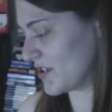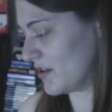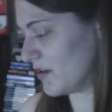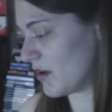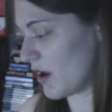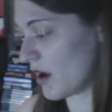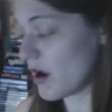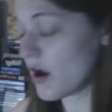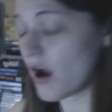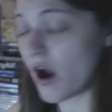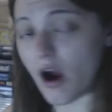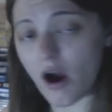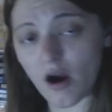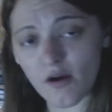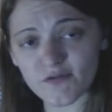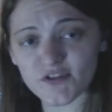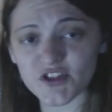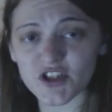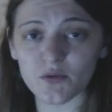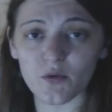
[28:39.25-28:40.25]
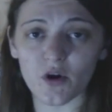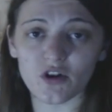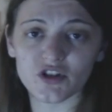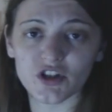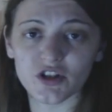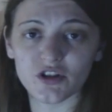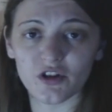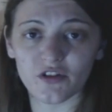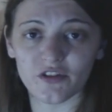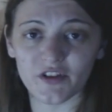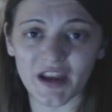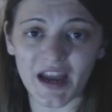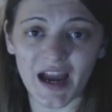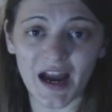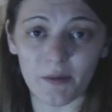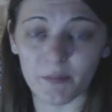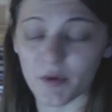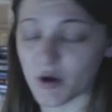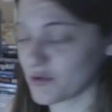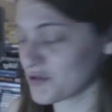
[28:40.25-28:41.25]
And obviously watching the other
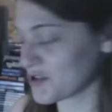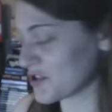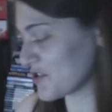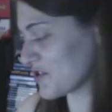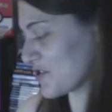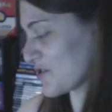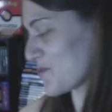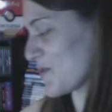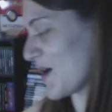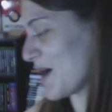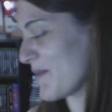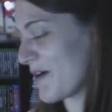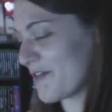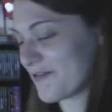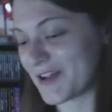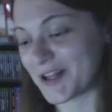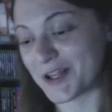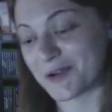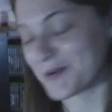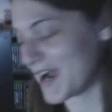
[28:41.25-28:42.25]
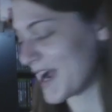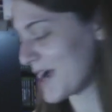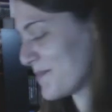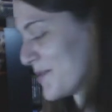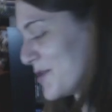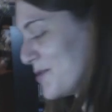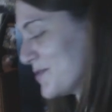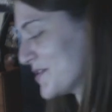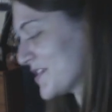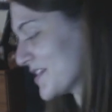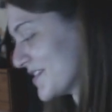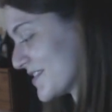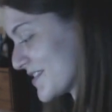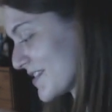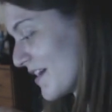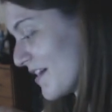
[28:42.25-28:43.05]
car booters as well, my fellow car booters.